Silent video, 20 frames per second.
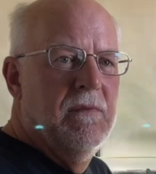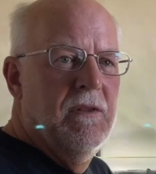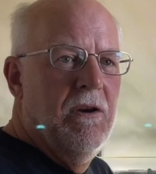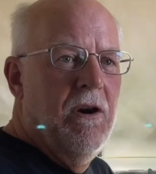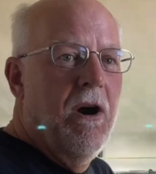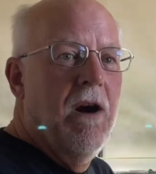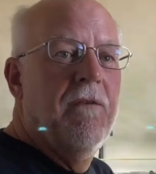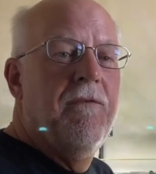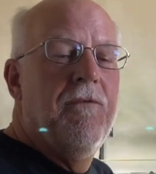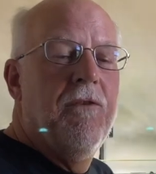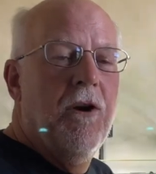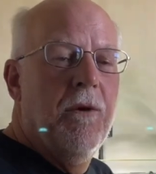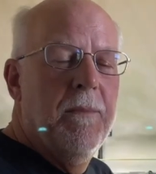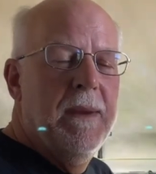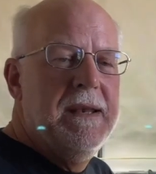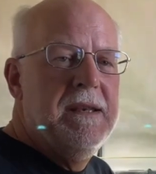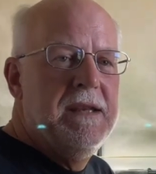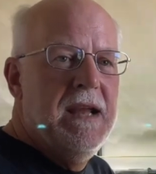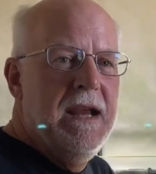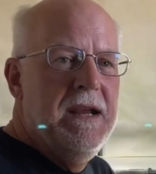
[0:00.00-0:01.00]
or
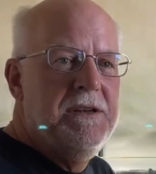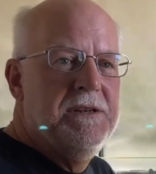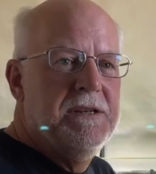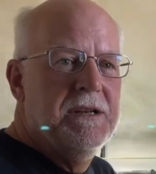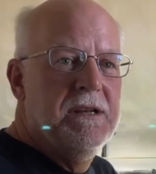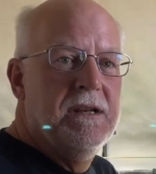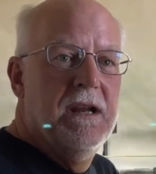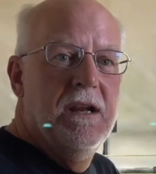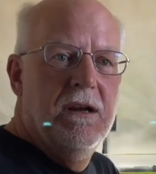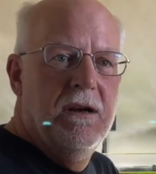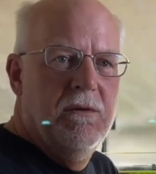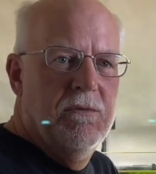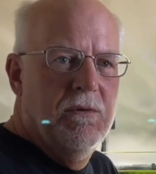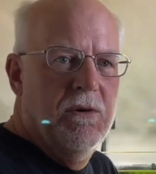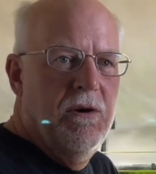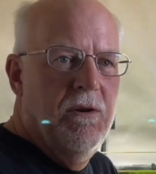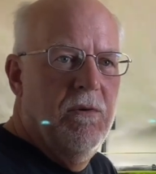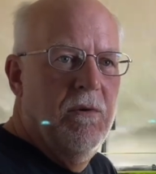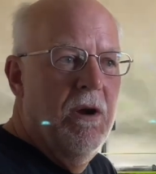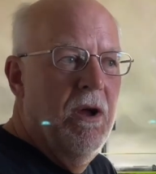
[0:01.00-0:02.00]
fermentation
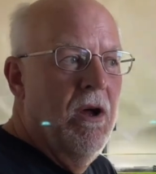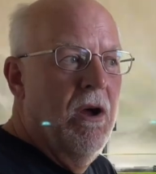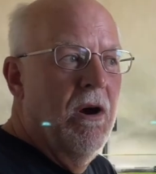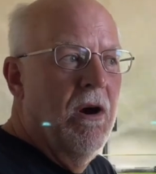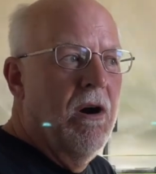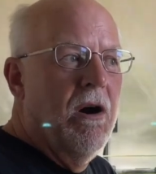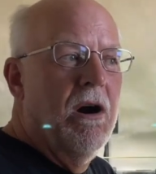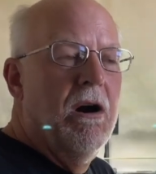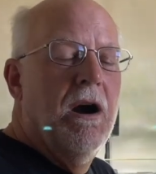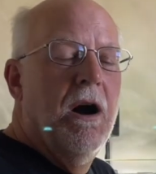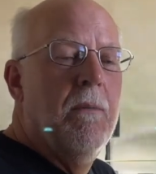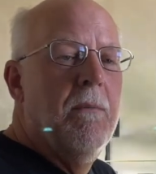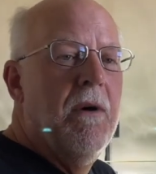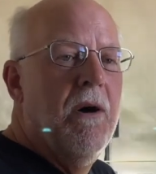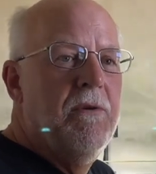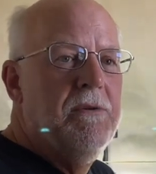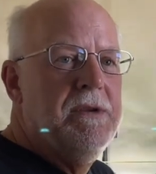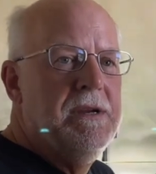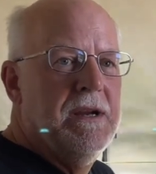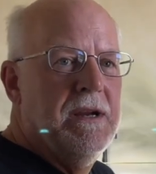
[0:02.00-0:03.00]
grow or
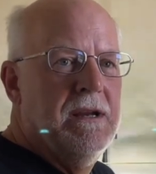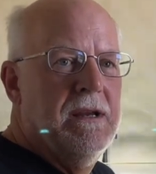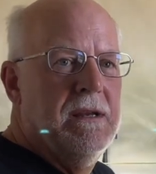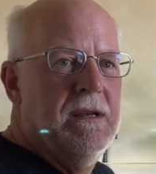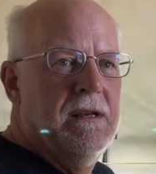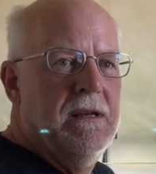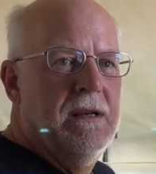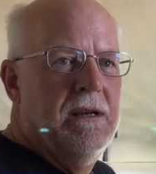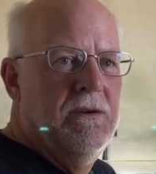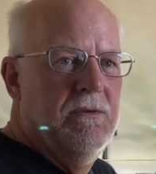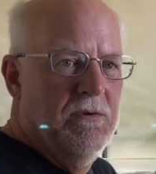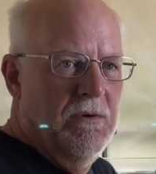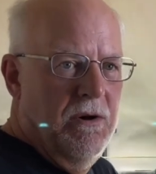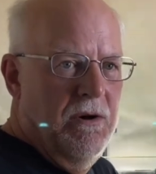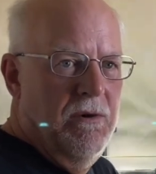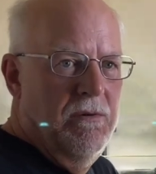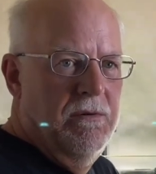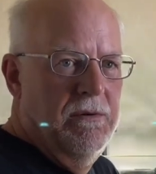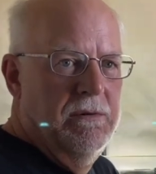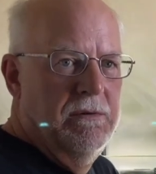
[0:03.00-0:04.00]
ammonia
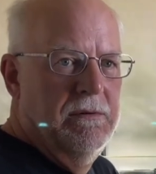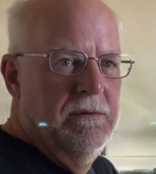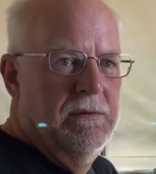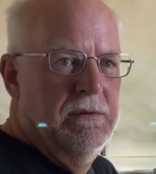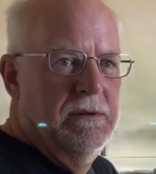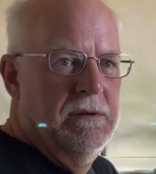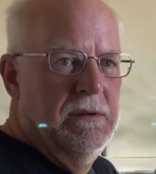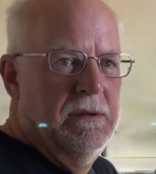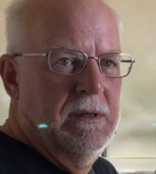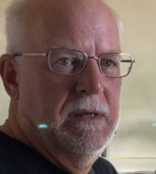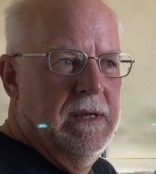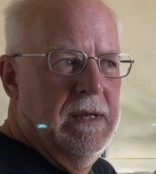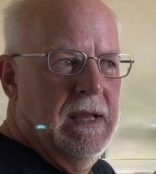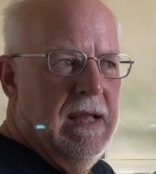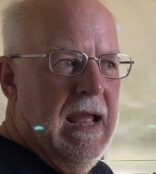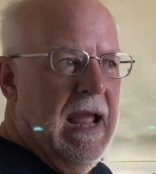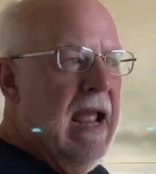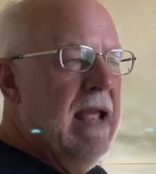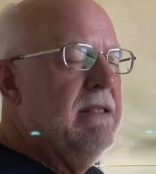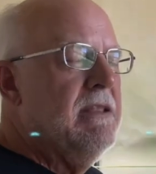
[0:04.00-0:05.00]
grow.
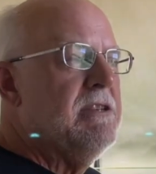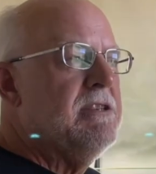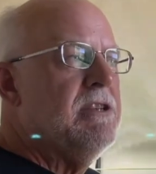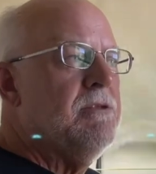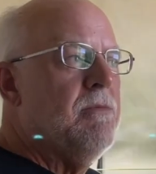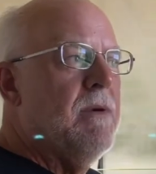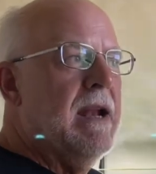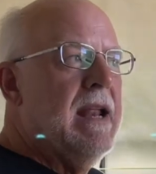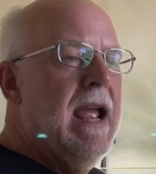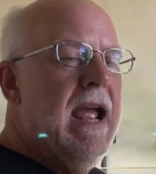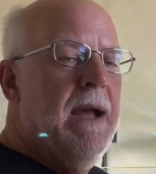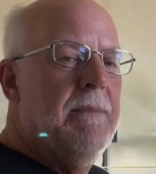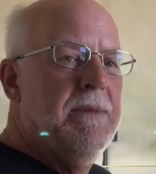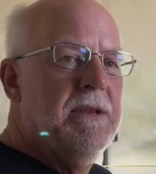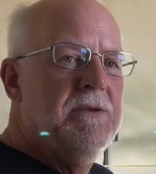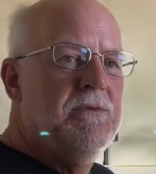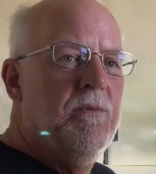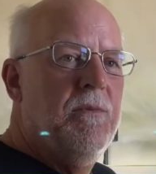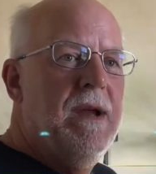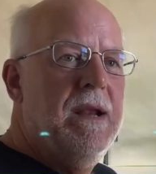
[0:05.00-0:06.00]
And this is what
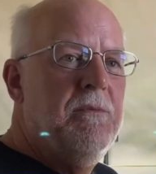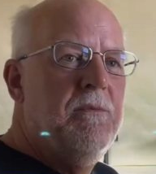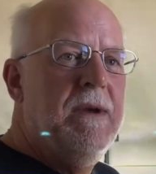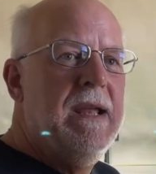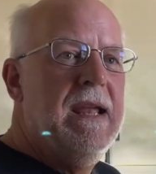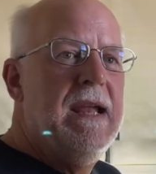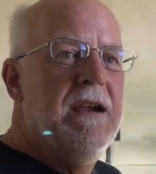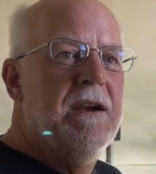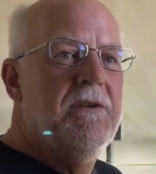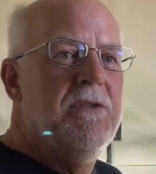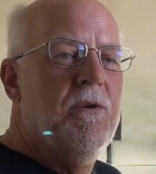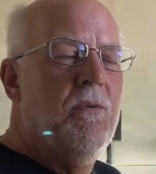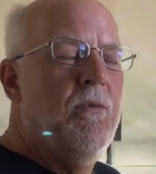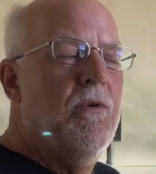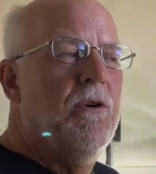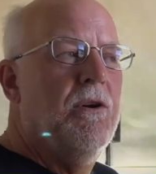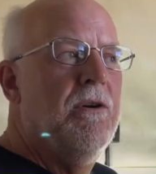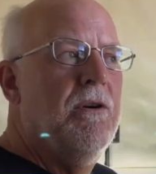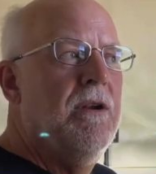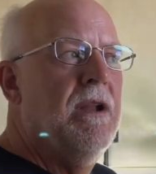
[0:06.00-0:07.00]
happens when we hear the
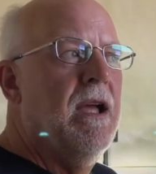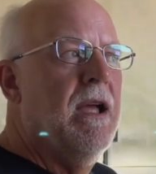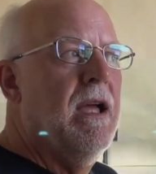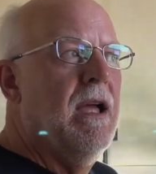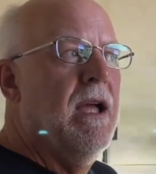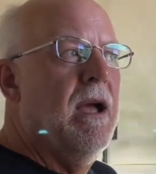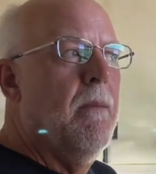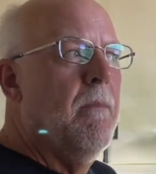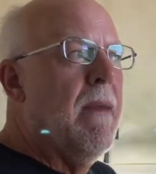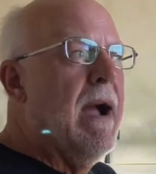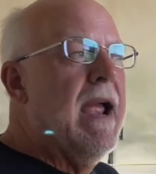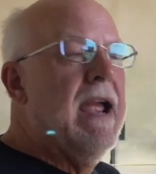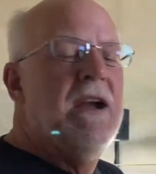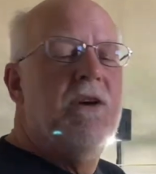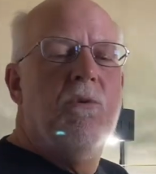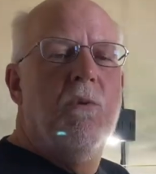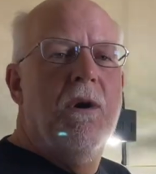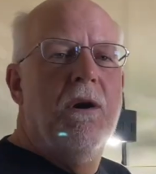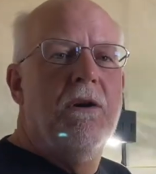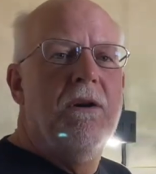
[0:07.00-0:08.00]
word, my
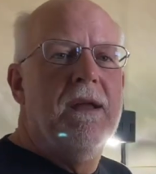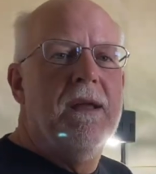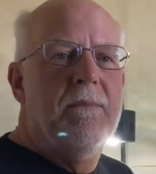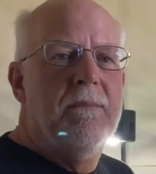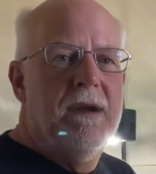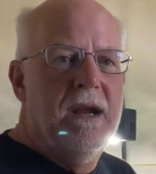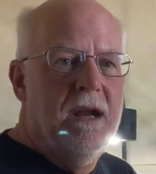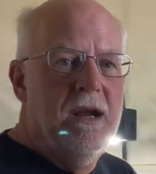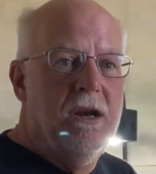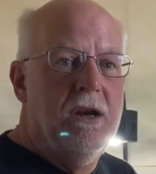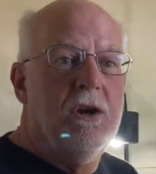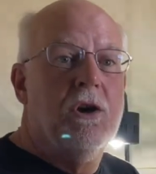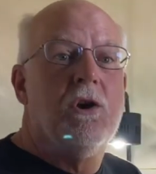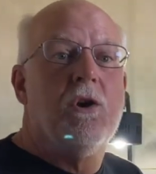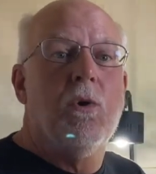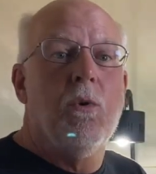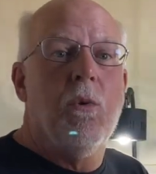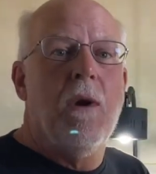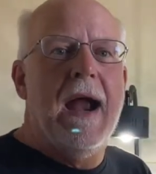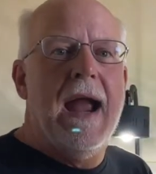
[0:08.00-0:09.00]
aquarium
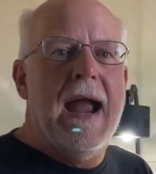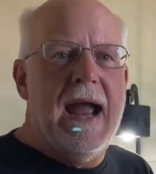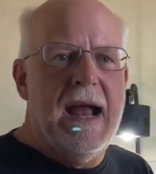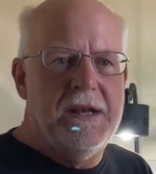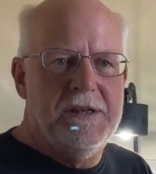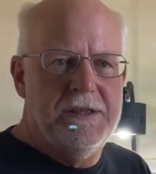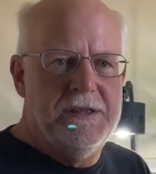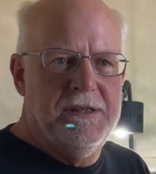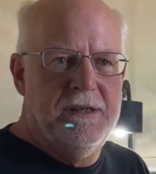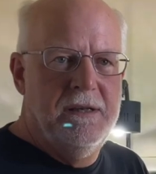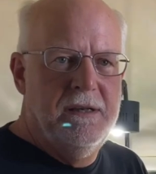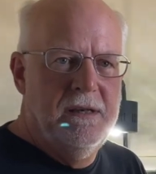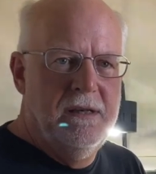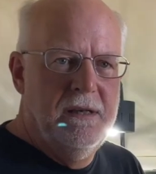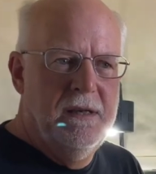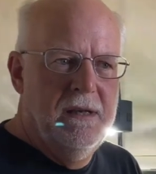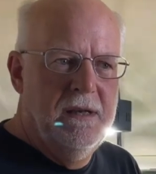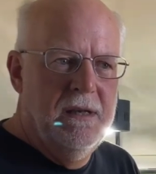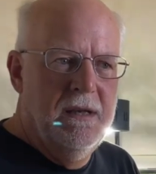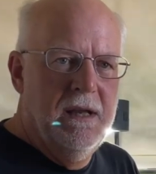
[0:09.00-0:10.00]
crashed.
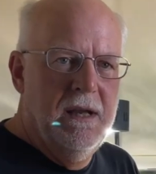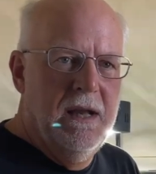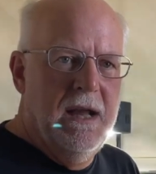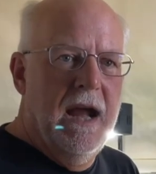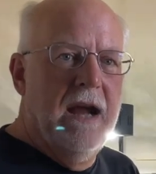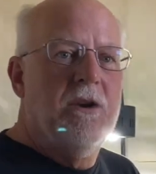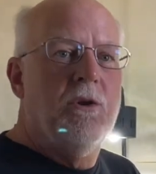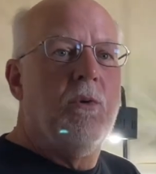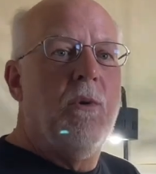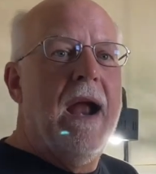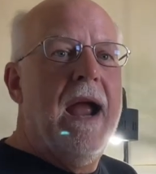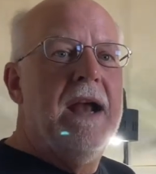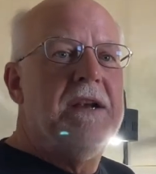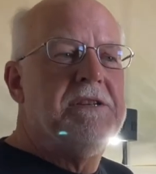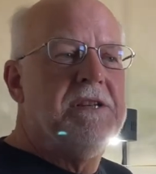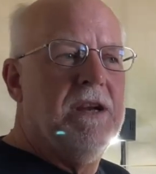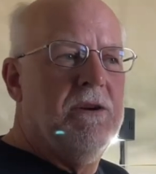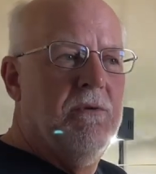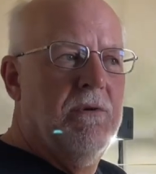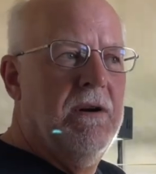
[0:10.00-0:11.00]
A
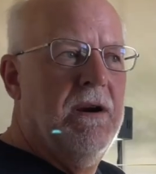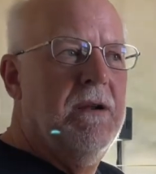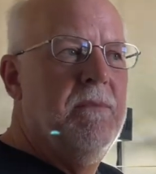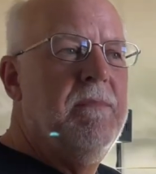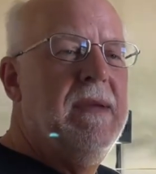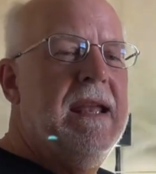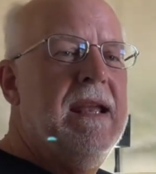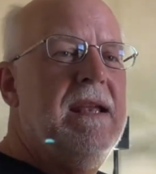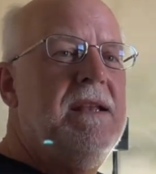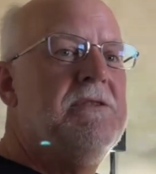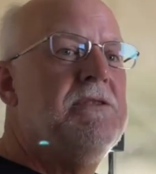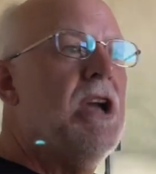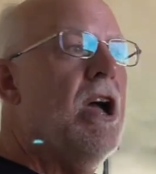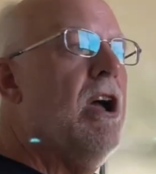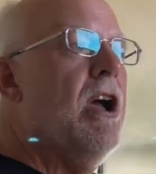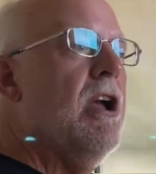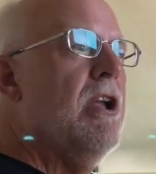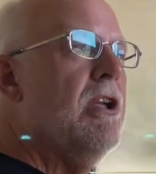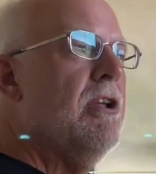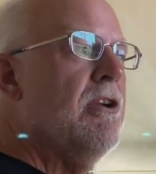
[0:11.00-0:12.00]
crash aquarium means
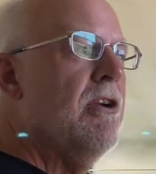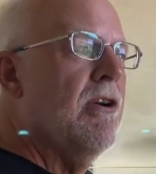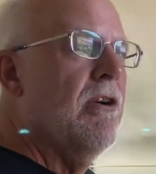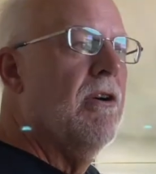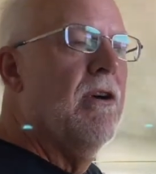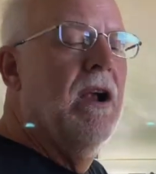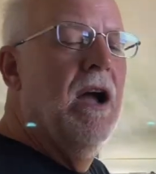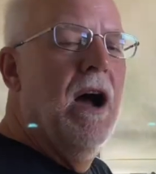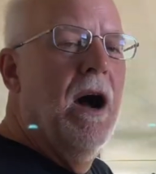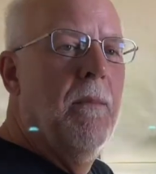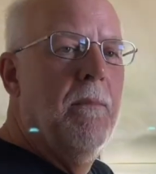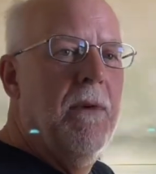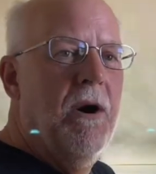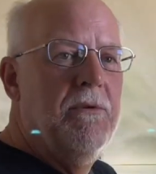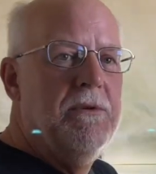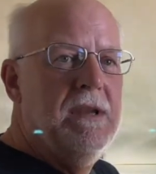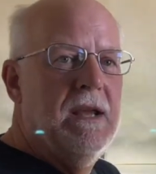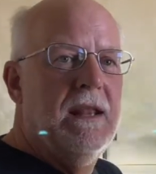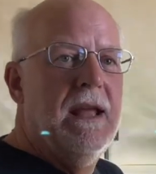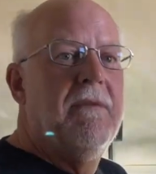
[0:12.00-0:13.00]
your
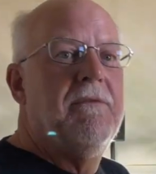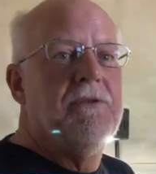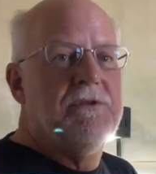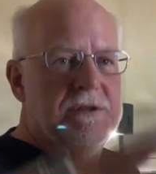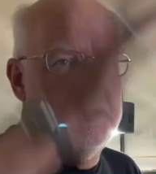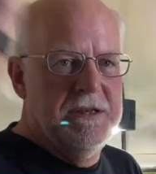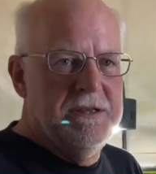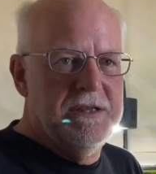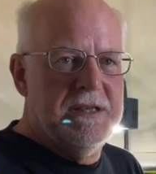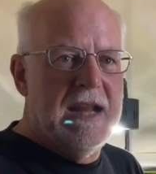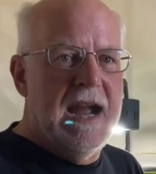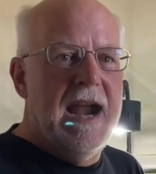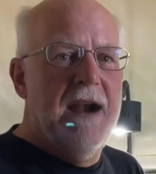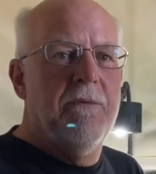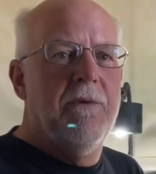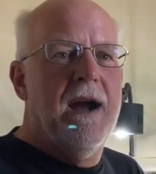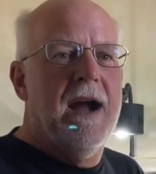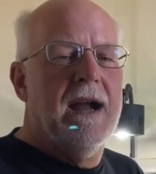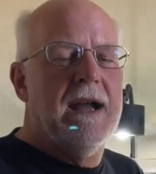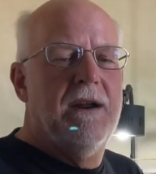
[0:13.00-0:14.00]
ammonia levels just
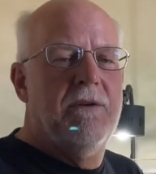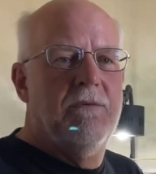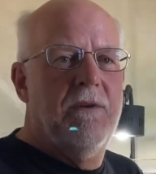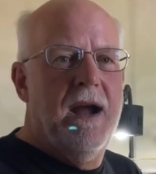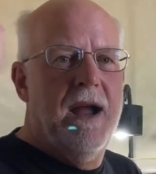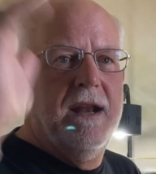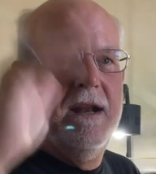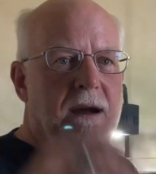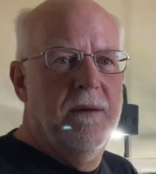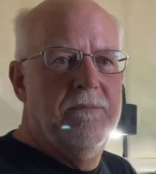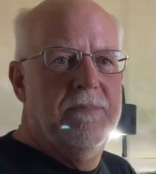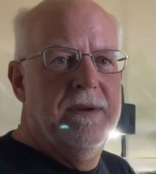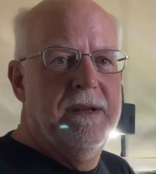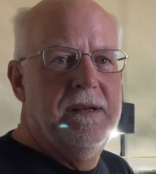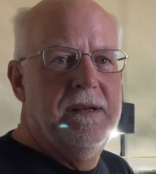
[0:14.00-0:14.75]
skyrocket right up